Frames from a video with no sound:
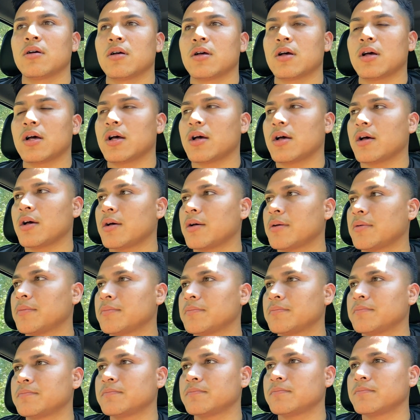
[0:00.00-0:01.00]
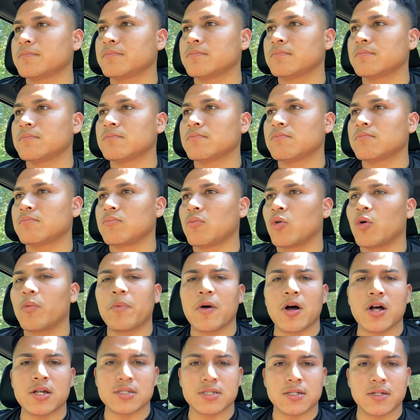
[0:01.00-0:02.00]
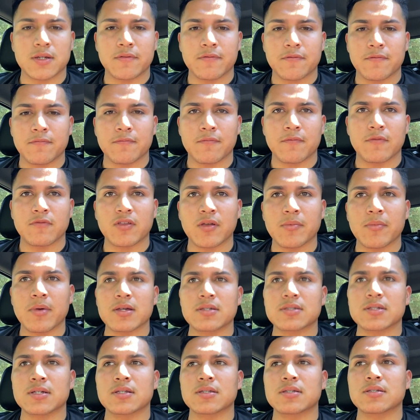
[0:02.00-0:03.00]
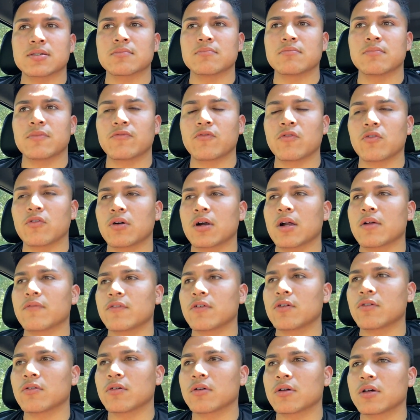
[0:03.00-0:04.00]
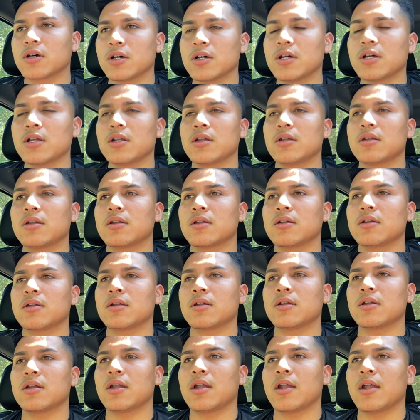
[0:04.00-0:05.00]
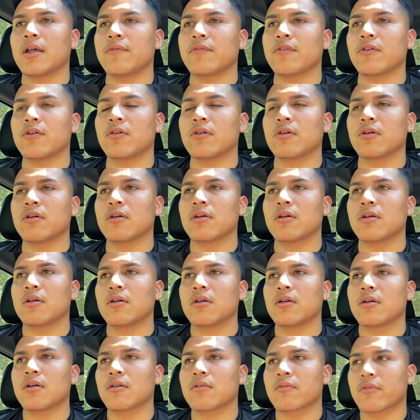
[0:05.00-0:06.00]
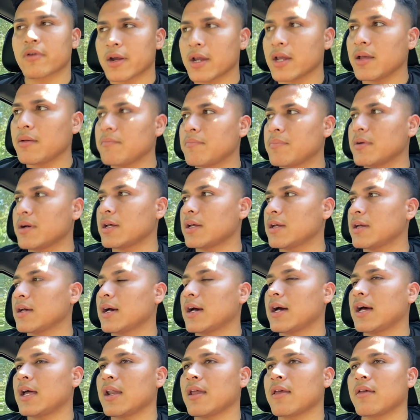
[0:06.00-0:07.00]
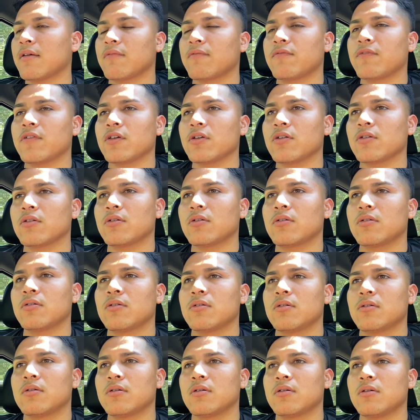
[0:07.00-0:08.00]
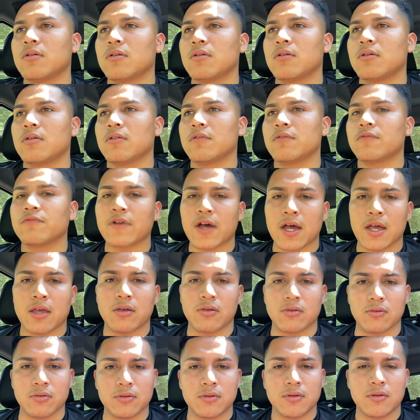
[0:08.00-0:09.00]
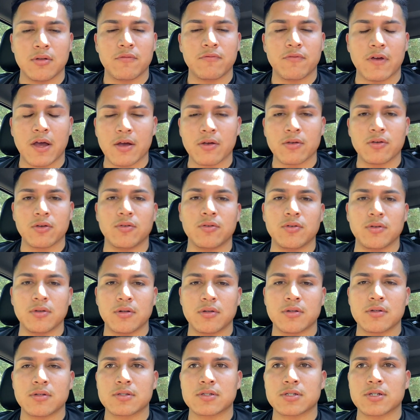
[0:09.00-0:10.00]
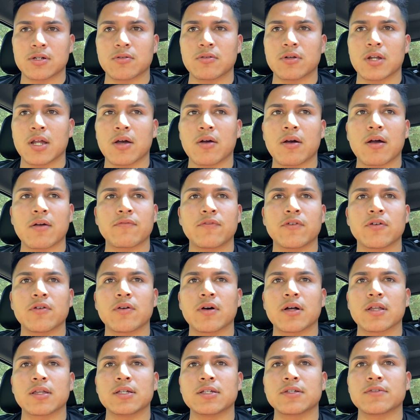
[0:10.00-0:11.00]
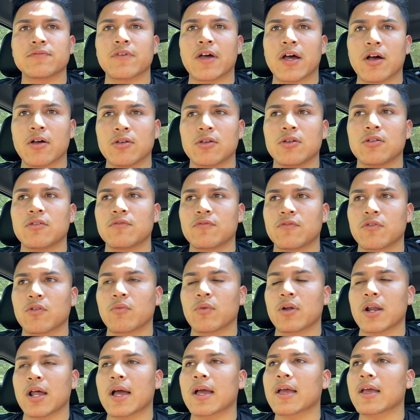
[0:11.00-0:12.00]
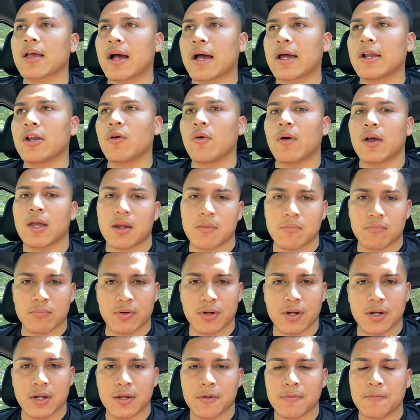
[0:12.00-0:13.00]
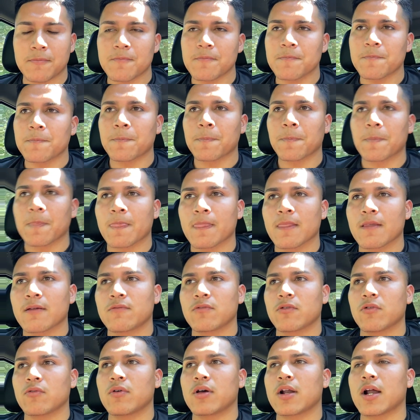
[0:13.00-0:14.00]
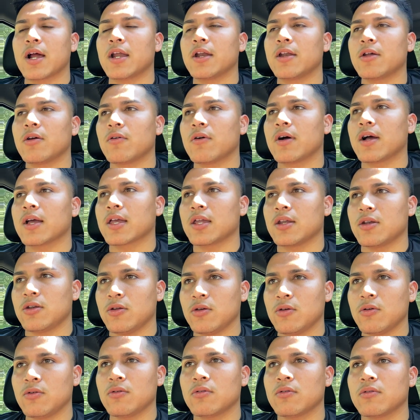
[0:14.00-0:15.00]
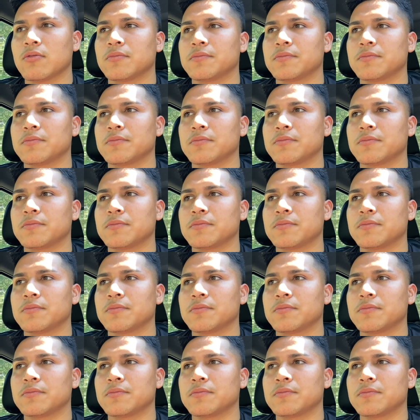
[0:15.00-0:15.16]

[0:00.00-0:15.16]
more positive, if that makes sense. Before I felt good and I felt great, but I didn't feel valued. So now I feel at least valued for what I know I can bring, for what I know I can do,